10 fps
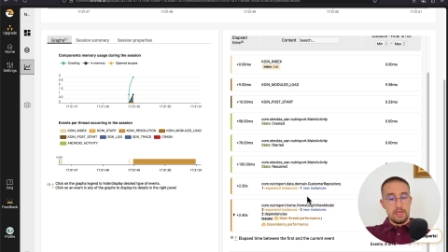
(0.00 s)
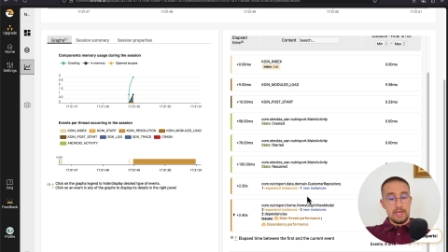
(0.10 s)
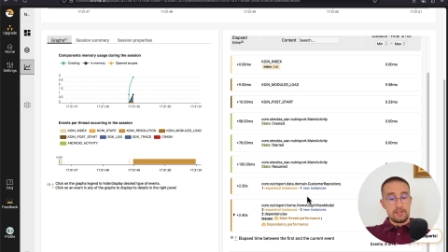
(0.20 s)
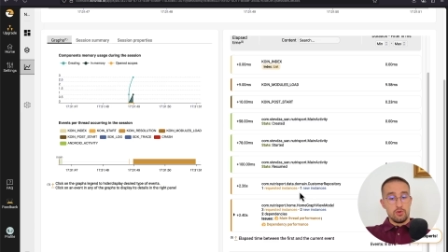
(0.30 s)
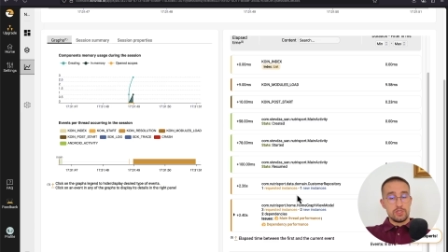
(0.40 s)

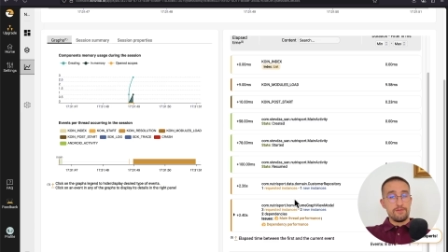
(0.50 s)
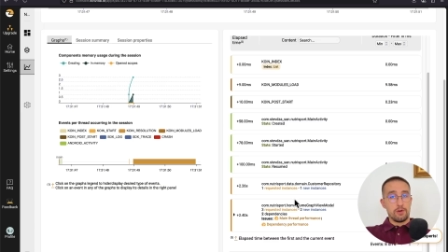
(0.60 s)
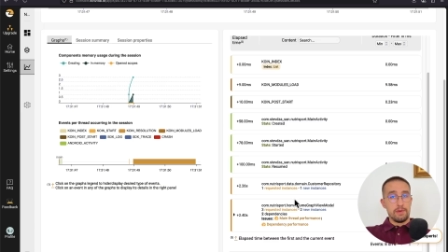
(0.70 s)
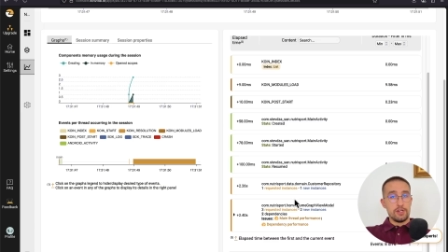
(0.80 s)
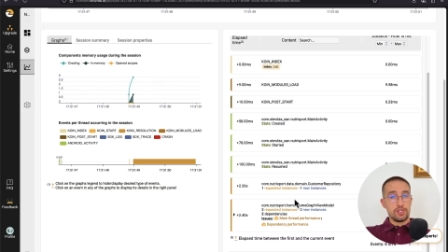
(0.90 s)
and those
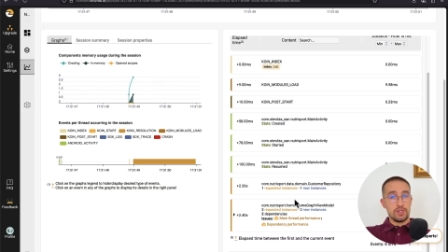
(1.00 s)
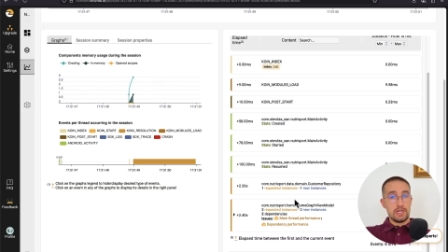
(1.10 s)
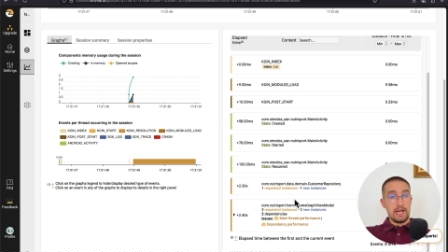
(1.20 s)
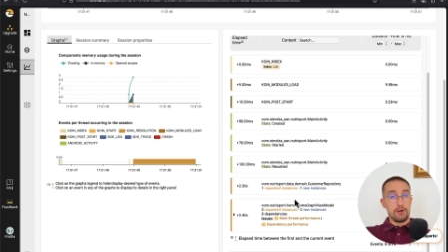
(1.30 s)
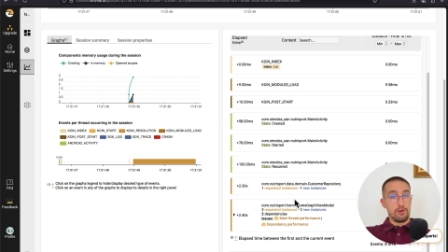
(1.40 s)
information
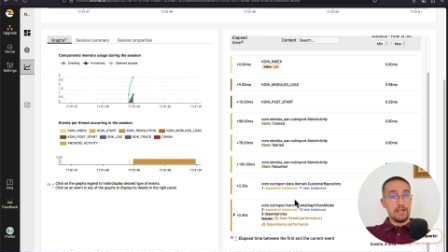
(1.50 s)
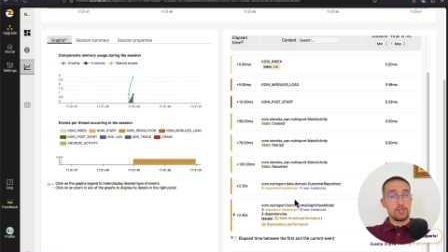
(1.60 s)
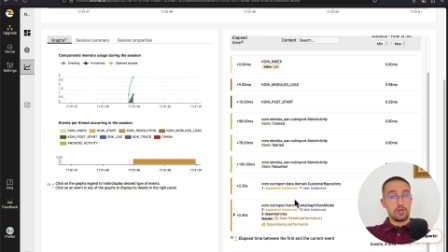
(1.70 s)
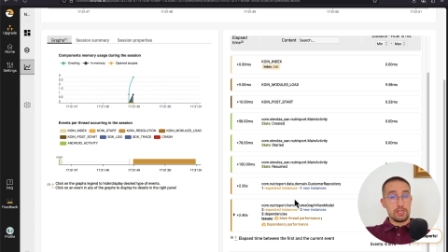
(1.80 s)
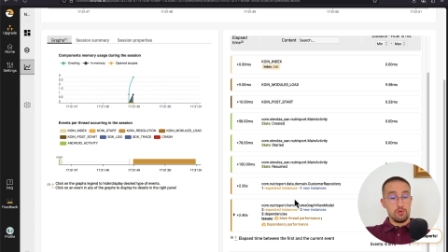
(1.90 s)
are
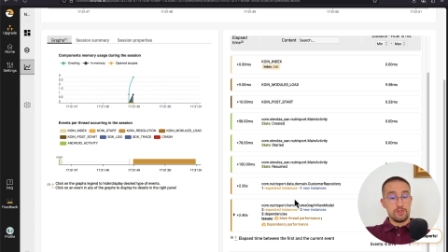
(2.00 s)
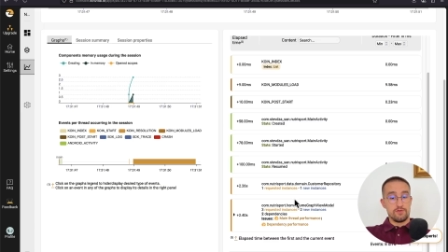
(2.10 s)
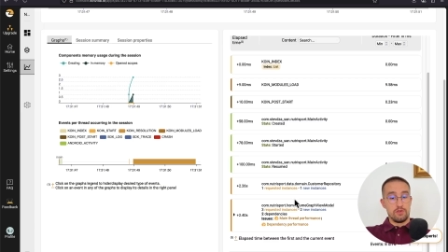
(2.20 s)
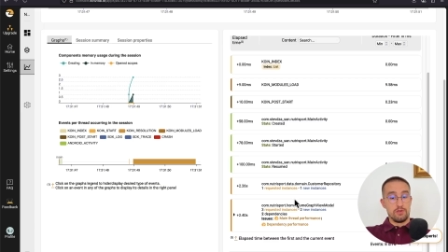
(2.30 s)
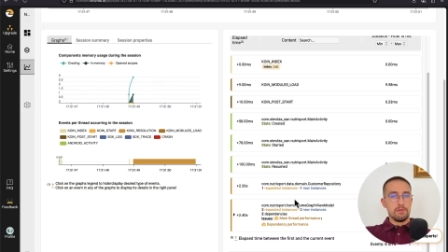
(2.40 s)
actually
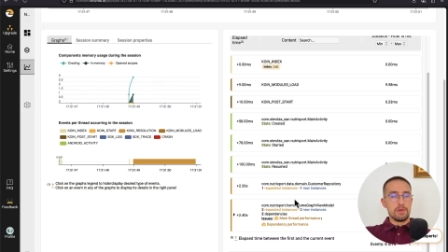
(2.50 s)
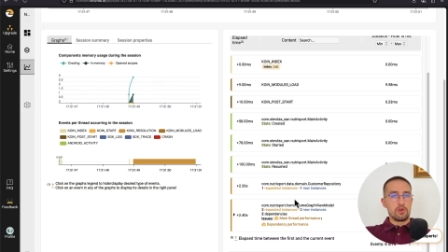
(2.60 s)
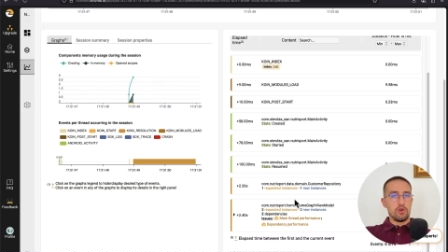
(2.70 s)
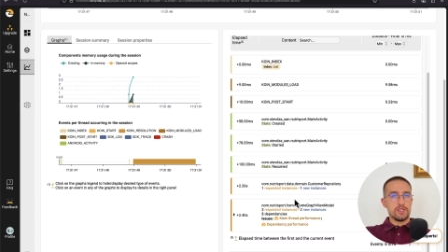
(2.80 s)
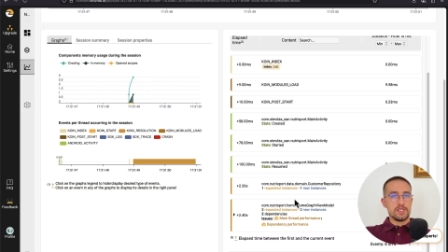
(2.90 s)
useful
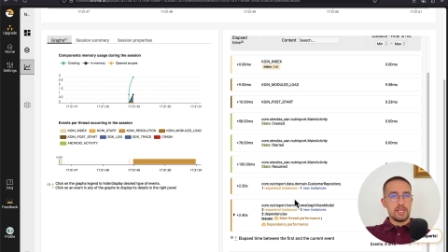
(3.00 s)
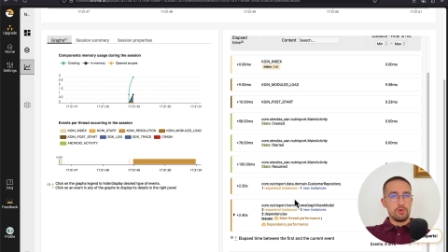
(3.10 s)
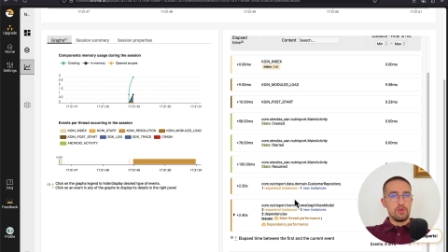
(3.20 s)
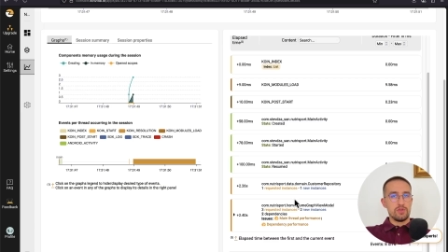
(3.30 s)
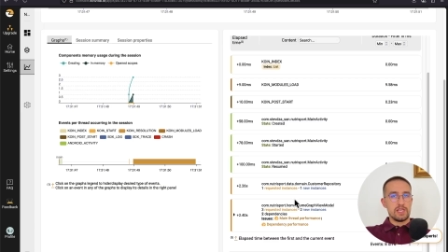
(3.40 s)
because we
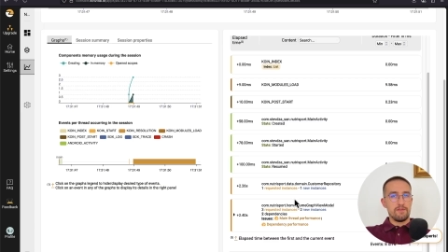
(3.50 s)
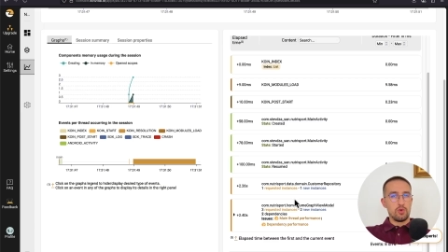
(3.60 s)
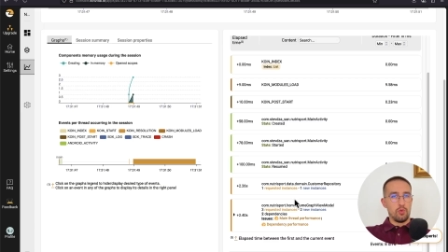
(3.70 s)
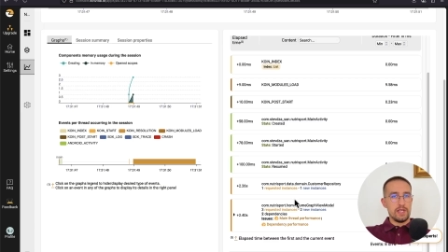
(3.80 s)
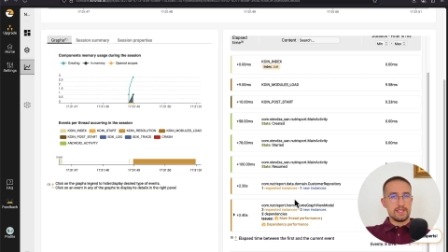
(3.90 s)
don't have to
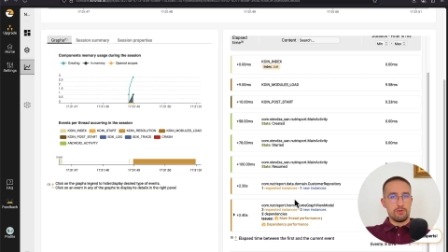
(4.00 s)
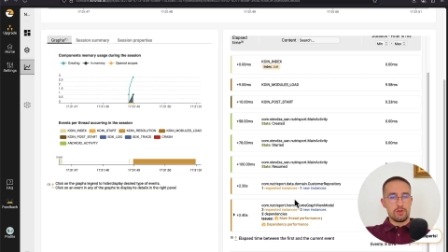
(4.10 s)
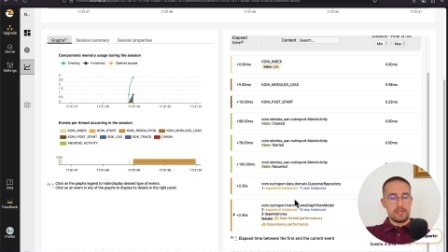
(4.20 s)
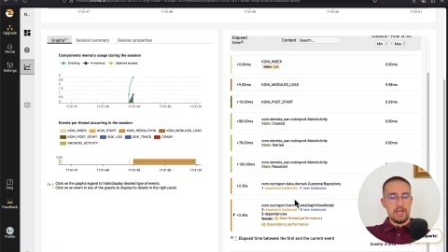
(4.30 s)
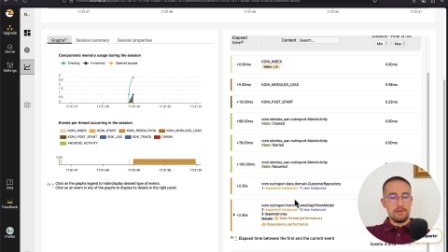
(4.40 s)
waste our
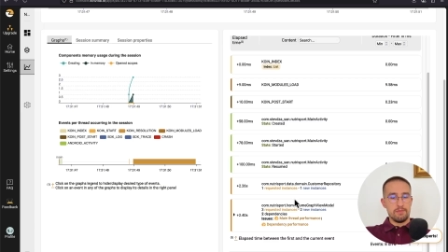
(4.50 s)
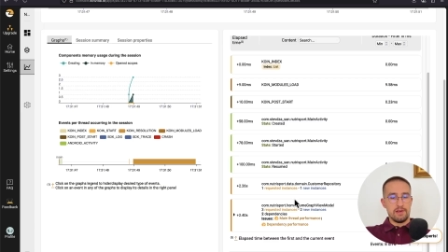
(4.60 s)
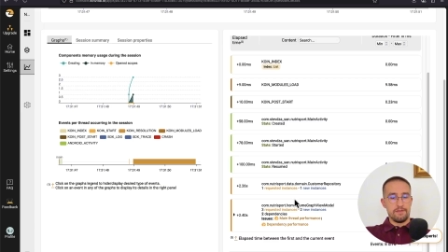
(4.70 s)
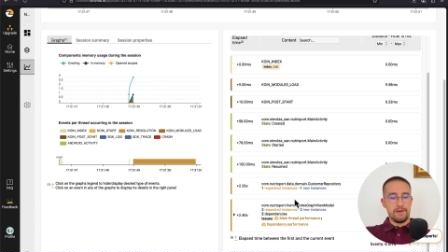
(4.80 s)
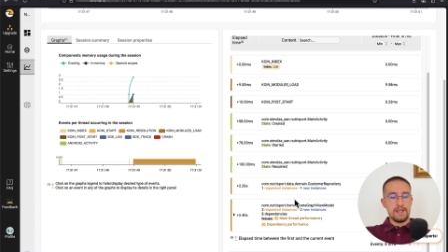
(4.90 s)

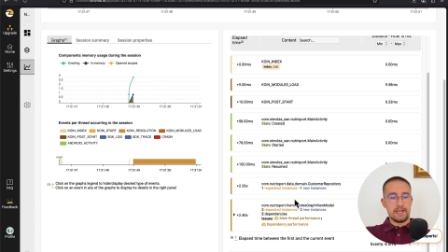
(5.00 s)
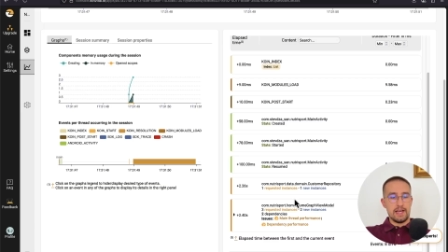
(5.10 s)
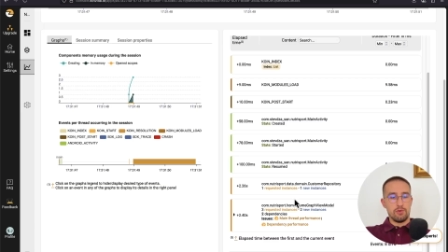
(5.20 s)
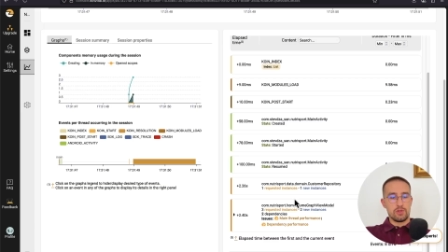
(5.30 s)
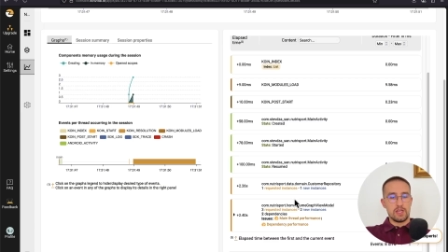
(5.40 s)
time finding
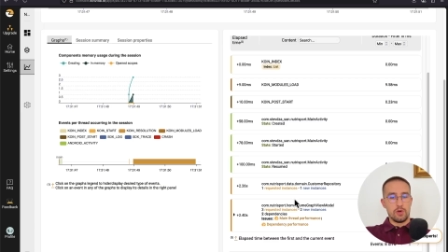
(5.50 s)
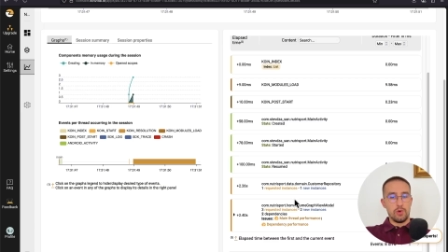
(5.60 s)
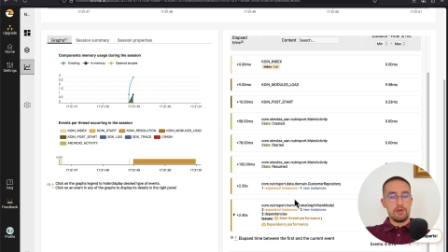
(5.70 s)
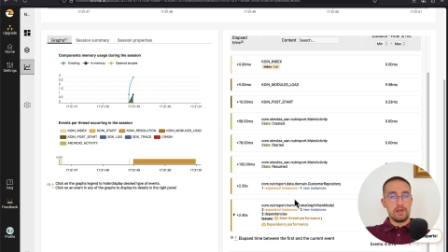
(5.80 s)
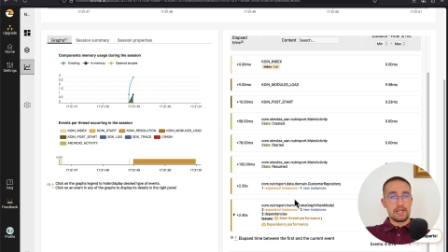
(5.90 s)
out
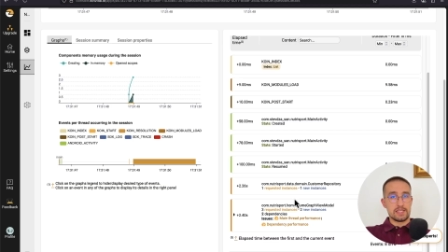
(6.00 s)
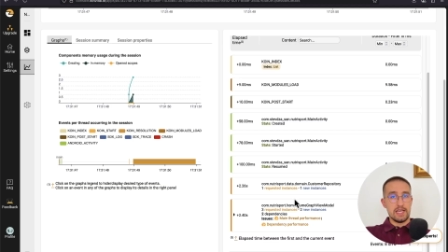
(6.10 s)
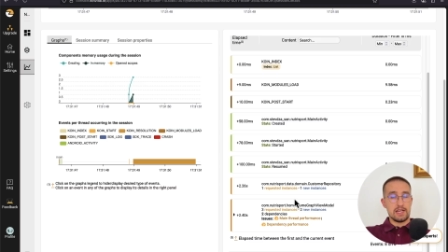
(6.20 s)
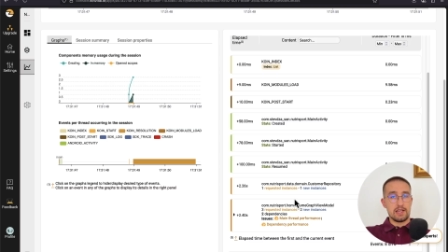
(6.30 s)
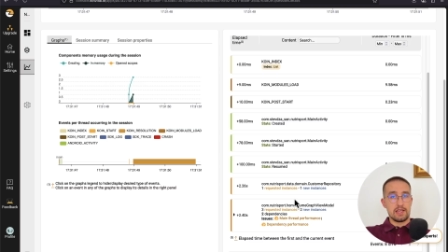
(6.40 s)
where
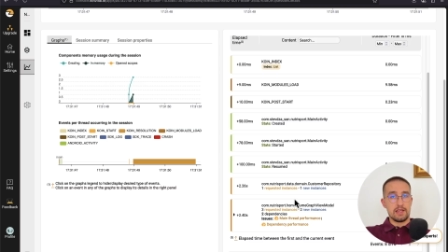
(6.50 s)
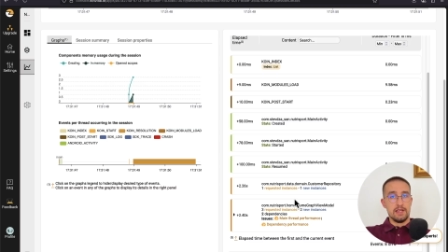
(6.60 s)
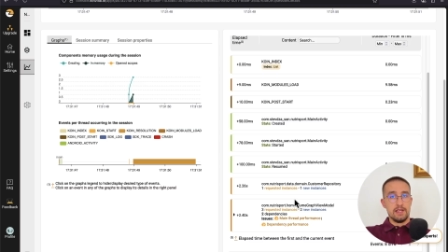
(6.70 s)
exactly